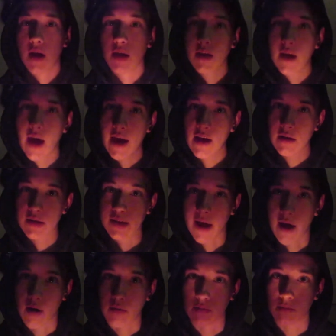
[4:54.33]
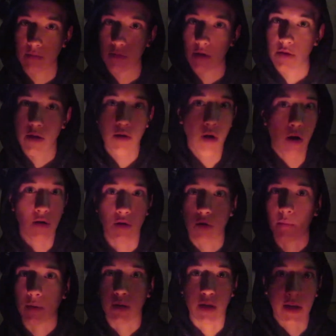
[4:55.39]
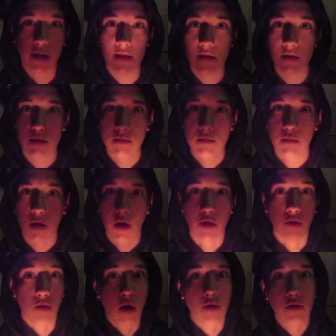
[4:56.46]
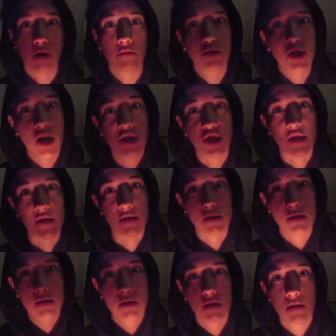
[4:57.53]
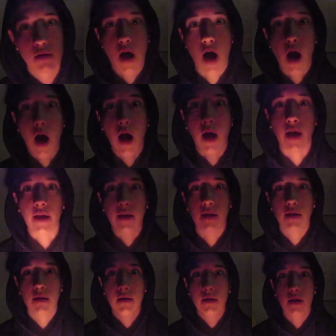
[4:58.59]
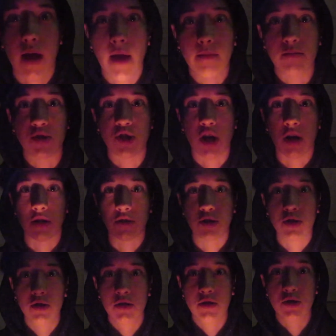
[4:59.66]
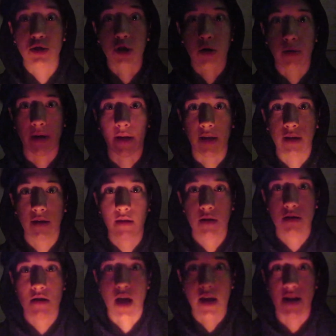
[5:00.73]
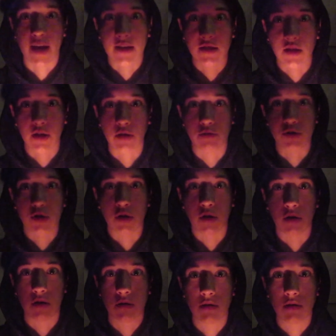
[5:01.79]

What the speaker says: In Chaos Town, there are no police, there are no judges. I am judge, jury, and executioner.